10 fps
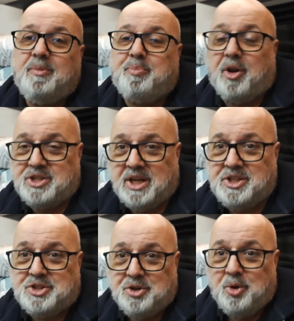
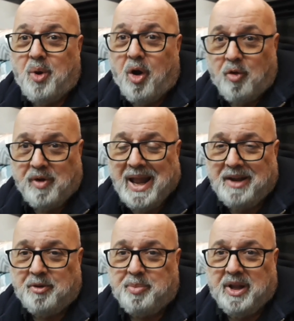Project 2
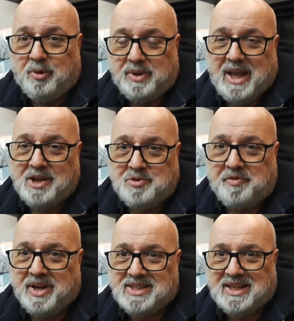Overlander build with thanks to our
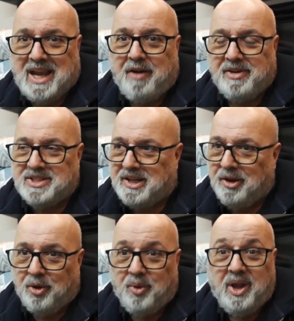friends at Gary's
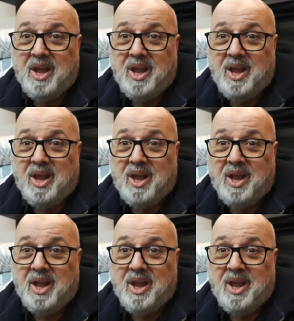Glue.